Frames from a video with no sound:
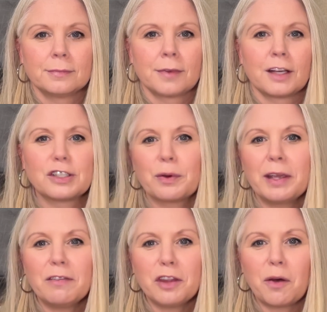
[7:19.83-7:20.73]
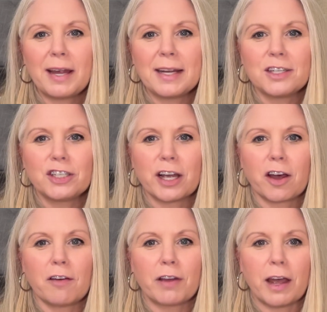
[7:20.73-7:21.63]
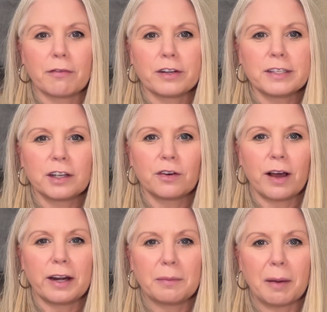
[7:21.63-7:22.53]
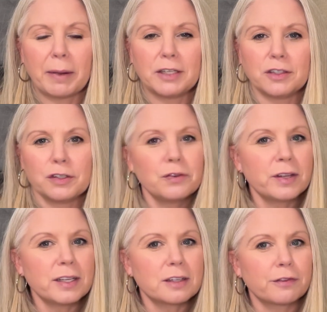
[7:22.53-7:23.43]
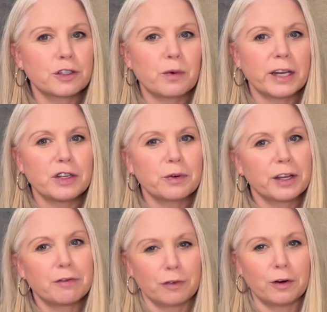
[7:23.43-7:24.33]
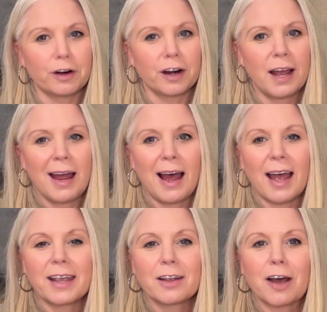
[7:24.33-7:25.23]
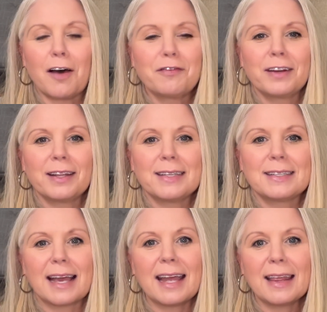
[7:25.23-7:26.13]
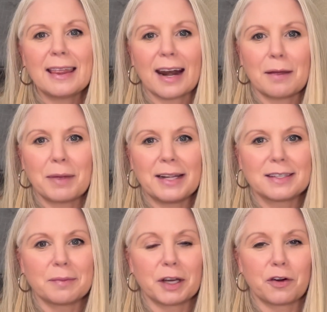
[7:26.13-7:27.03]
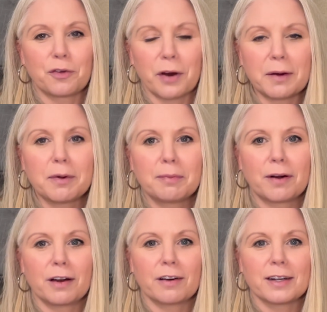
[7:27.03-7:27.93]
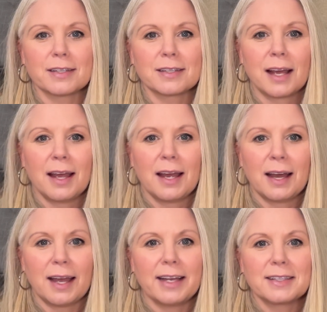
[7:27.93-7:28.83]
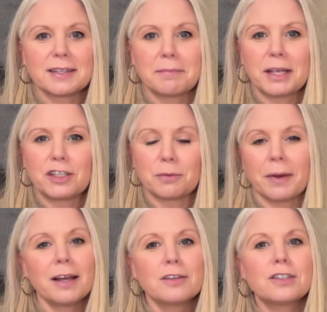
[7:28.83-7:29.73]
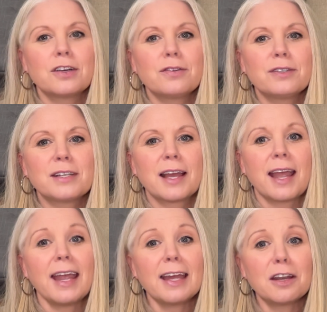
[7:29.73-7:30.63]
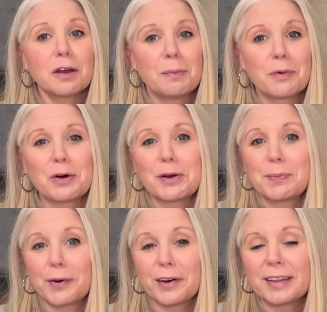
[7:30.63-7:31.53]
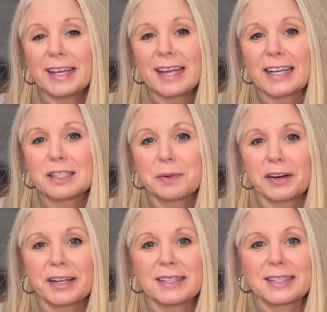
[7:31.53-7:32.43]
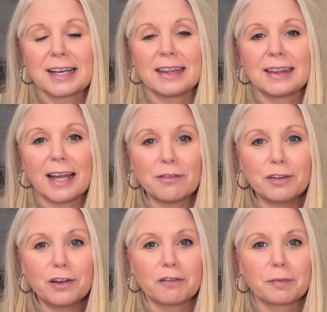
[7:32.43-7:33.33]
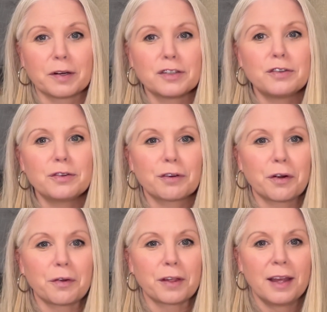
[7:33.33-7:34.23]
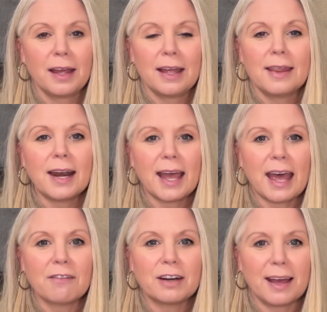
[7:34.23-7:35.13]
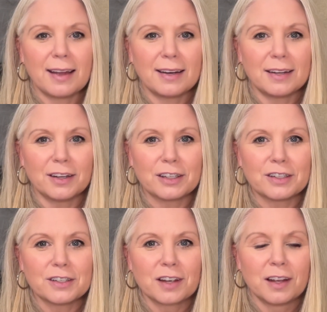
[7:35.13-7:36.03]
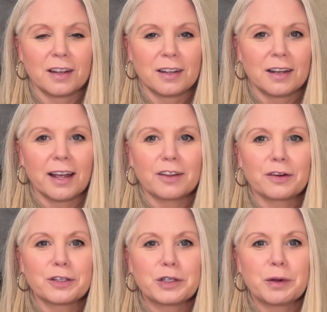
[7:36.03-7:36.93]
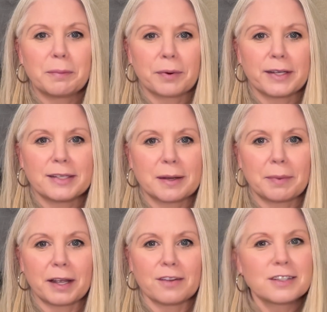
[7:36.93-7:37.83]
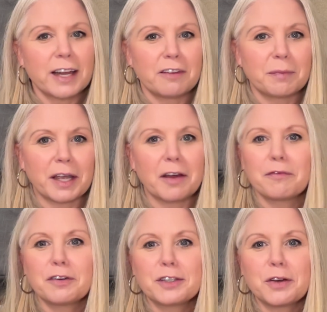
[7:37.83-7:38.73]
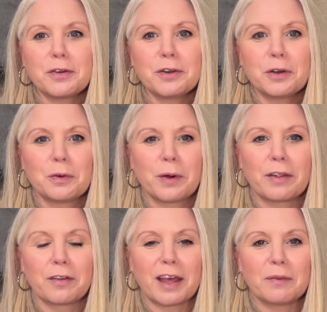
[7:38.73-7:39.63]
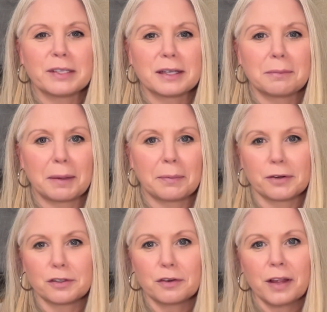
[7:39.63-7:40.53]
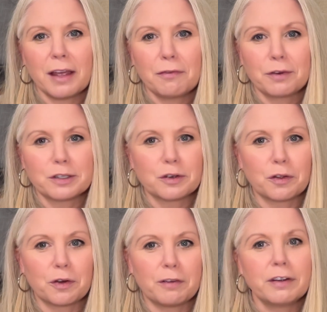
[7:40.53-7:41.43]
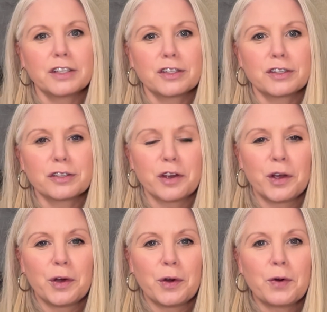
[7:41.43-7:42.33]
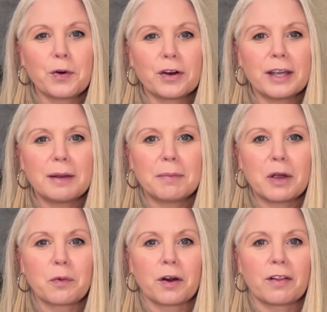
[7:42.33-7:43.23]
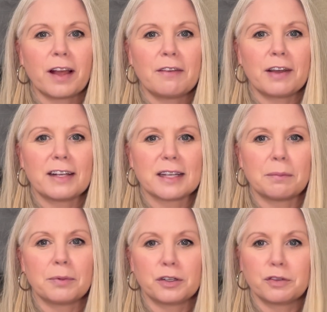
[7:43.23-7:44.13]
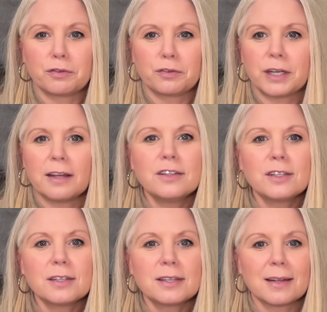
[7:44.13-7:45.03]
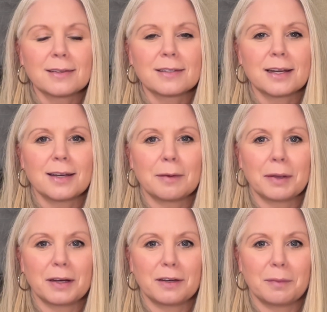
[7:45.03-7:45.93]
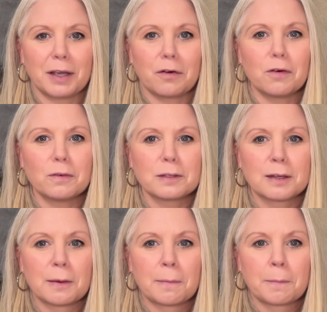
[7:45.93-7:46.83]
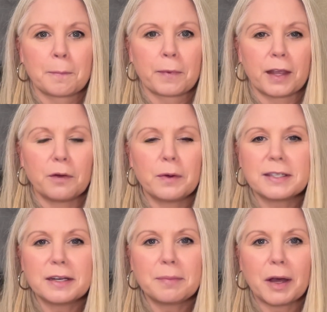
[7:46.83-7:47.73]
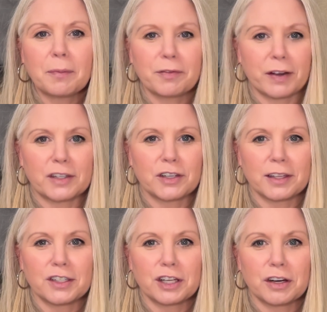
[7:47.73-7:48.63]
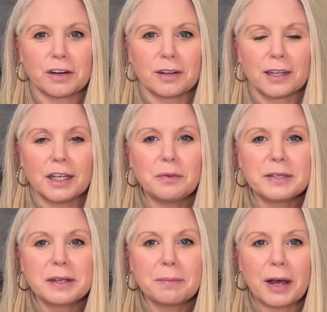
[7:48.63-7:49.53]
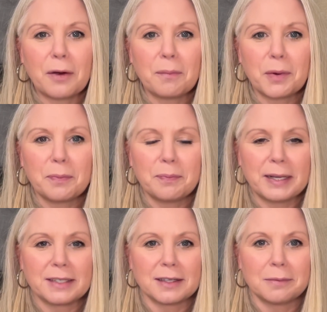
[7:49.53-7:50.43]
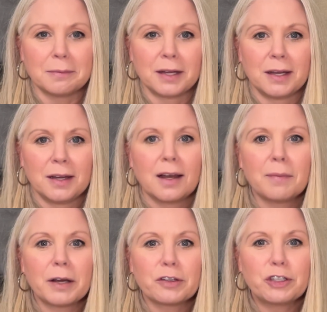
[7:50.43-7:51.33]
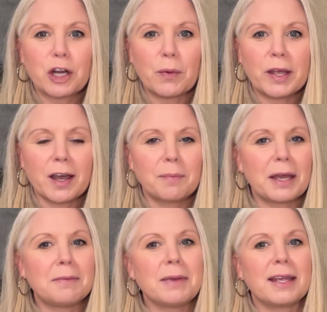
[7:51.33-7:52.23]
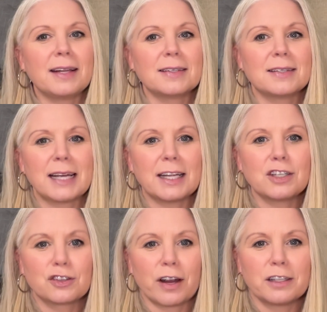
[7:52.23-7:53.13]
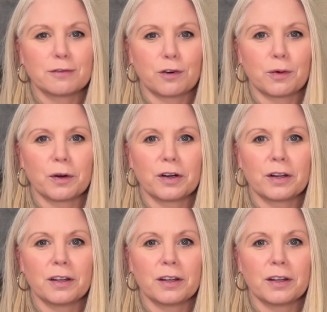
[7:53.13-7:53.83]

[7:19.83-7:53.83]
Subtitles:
So even though I didn't check off every single item on my to-do list for 2024, I can confidently say that I made some incredible progress. I hit some major milestones and, more importantly, experienced a level of personal growth that I haven't had in years. I learned to embrace stepping outside of my comfort zone, whether that was in my personal life with solo adventures or in my work life as I pushed through challenges and stayed committed to my goals. It wasn't about perfection this year. It was about momentum, about showing up and making steady strides forward.